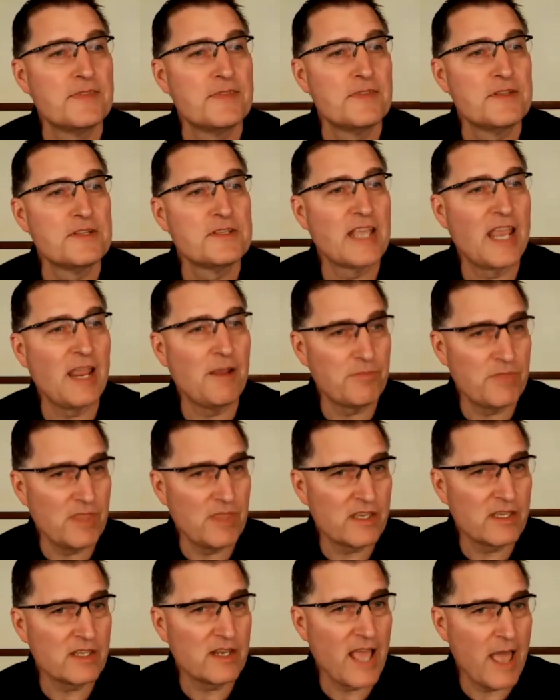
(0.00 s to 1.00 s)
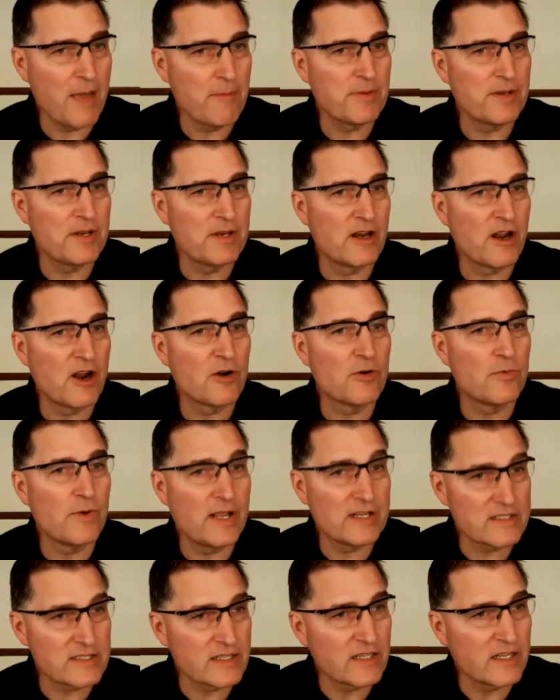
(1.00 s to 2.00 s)
The same thing can happen in our
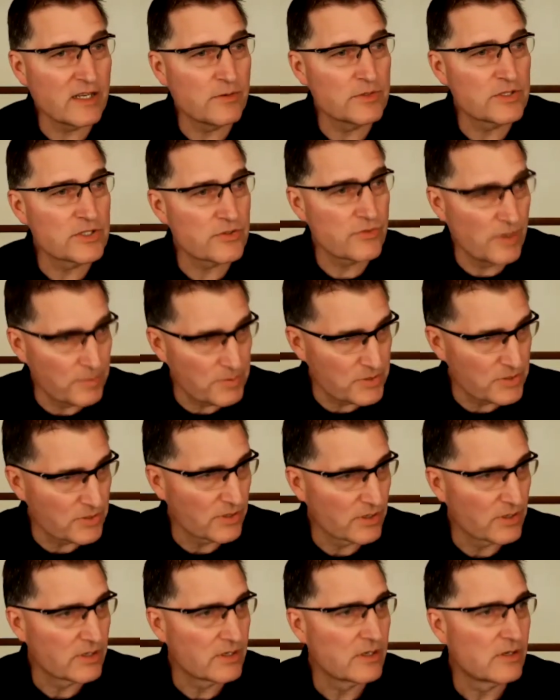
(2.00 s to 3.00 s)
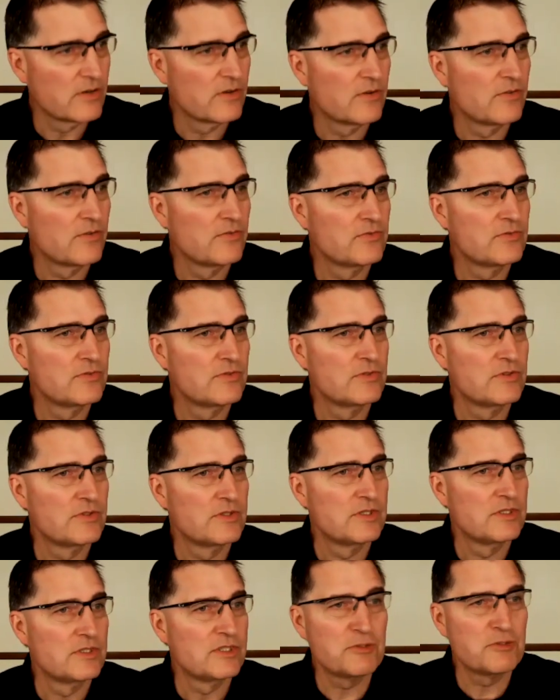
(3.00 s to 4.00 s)
wrestling with scripture.
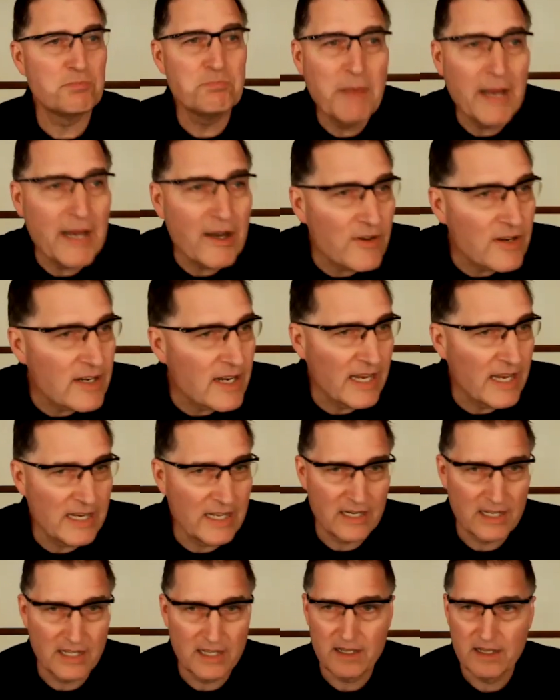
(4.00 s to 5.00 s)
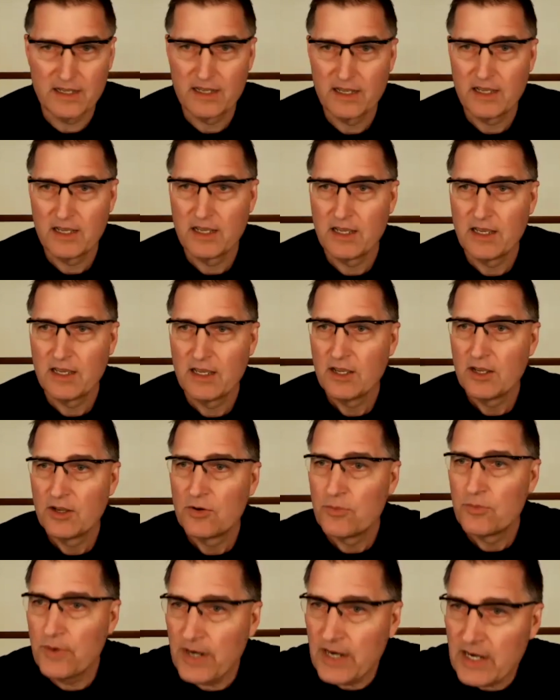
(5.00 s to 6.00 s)
Just marinate in it.
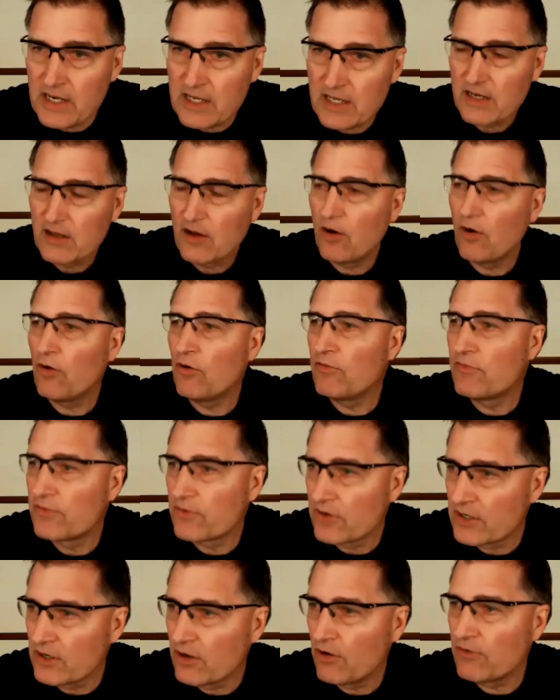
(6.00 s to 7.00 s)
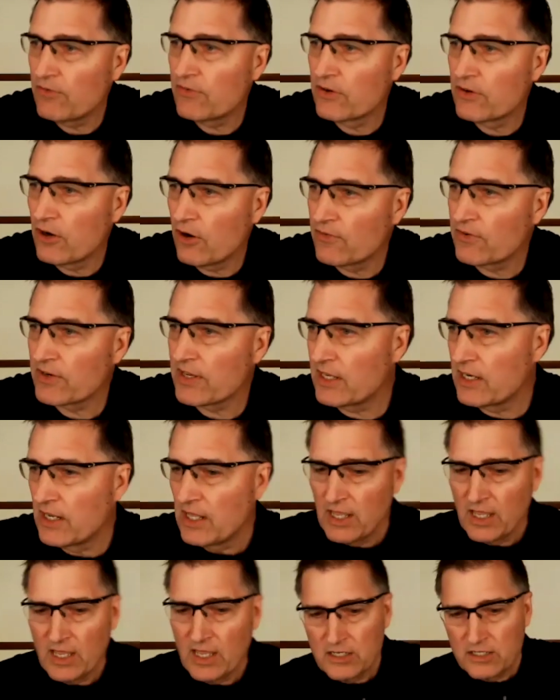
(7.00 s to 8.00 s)
Read it over and over and over again.
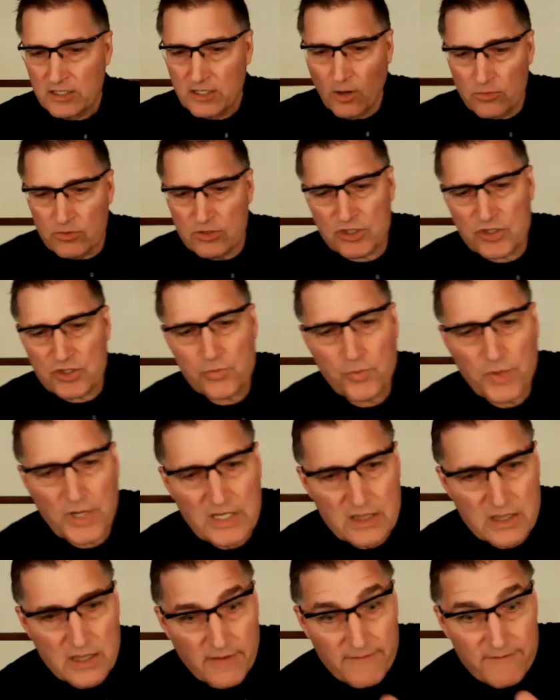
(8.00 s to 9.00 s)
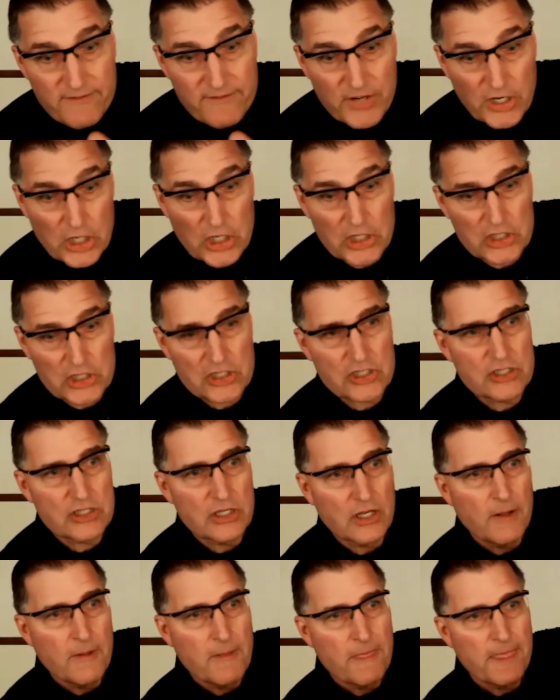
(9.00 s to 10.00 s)
Don't just read the verse,
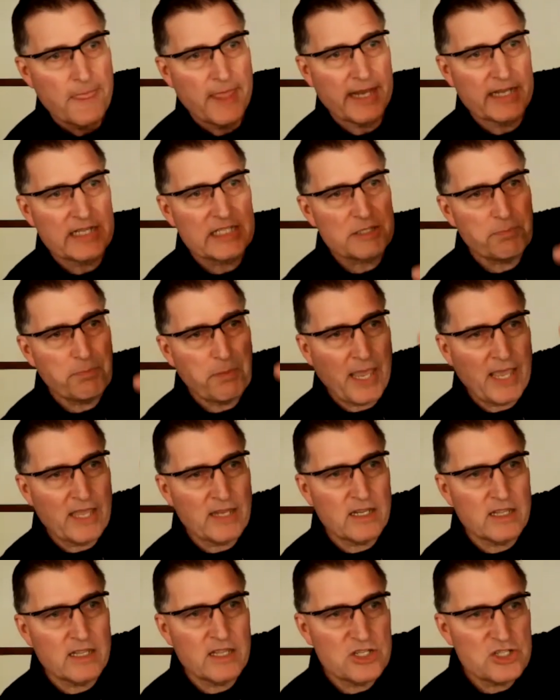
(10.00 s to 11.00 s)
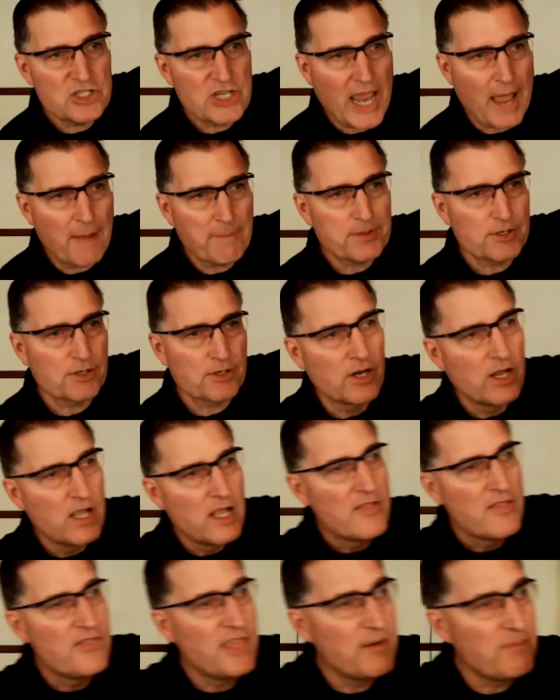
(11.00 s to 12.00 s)
expand to the chapter,
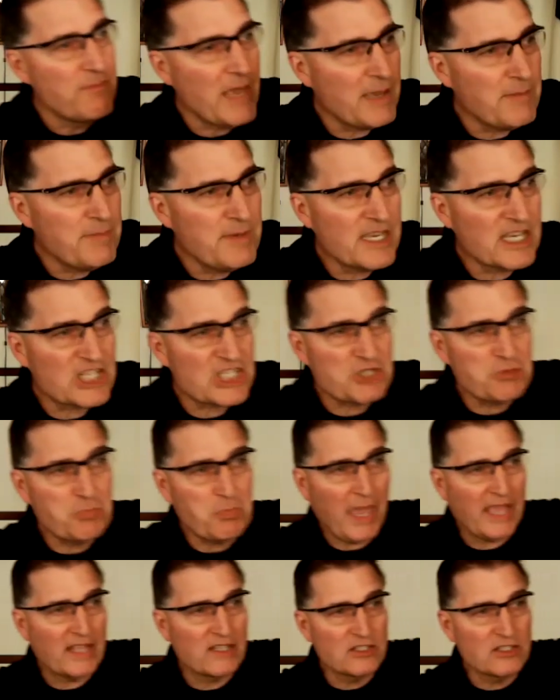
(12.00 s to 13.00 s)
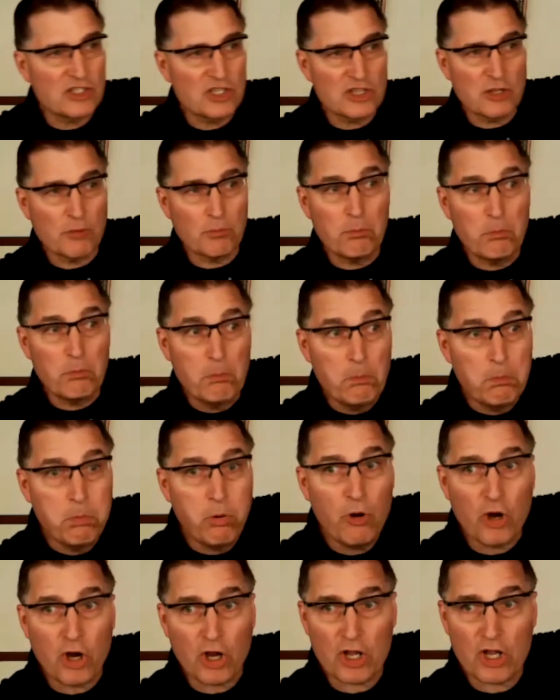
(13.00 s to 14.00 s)
then maybe expand to the
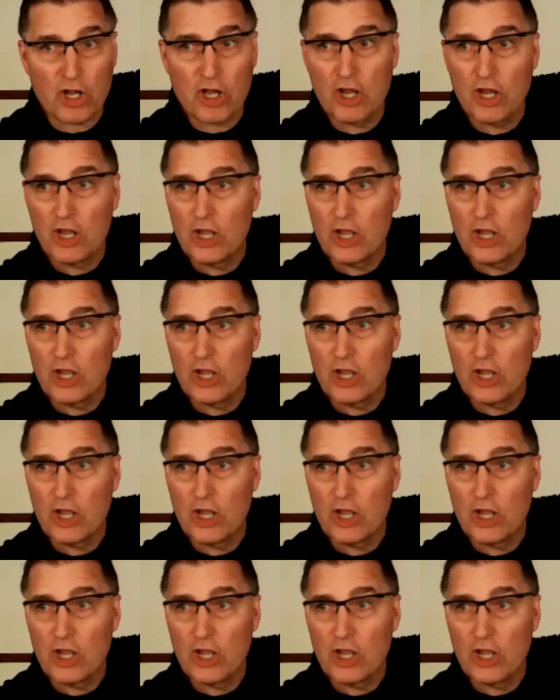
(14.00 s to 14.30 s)
book.